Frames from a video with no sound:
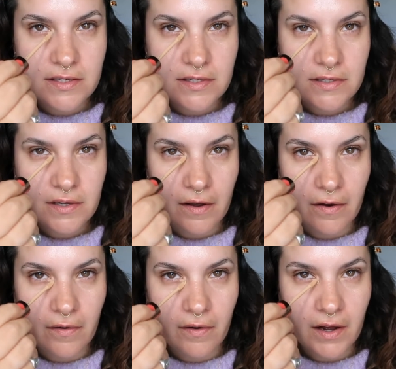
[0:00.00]

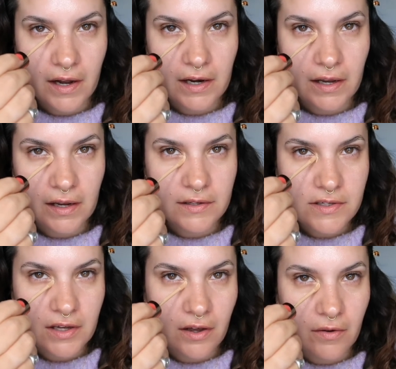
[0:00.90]
So I like to
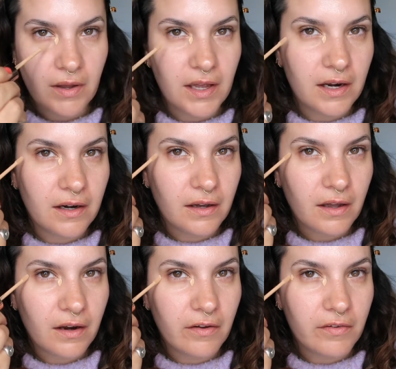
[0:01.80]
go in
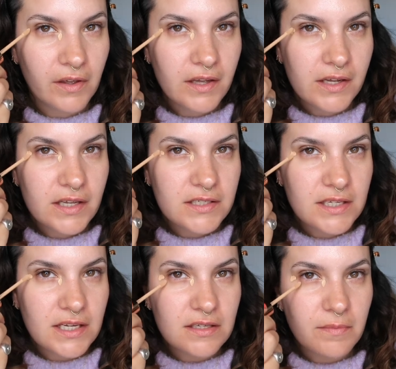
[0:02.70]
kind of, so
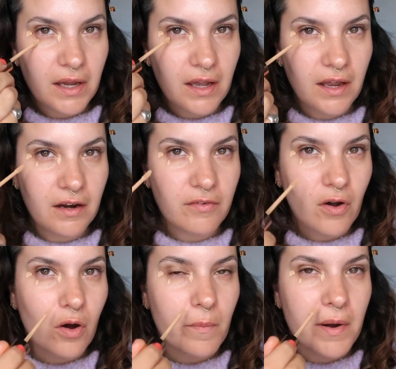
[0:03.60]
these are my kind of
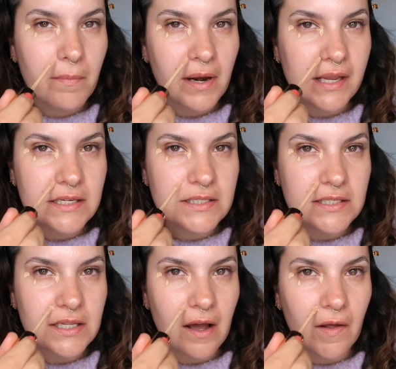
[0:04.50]
common places
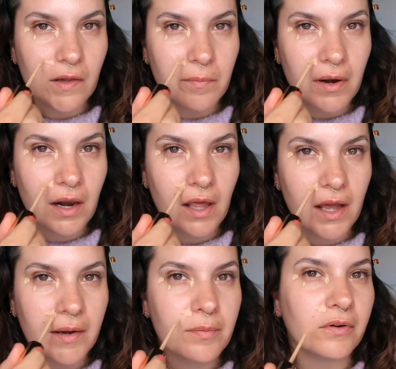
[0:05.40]
that I'll
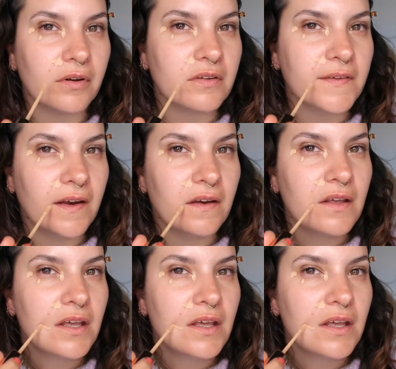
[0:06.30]
apply product, and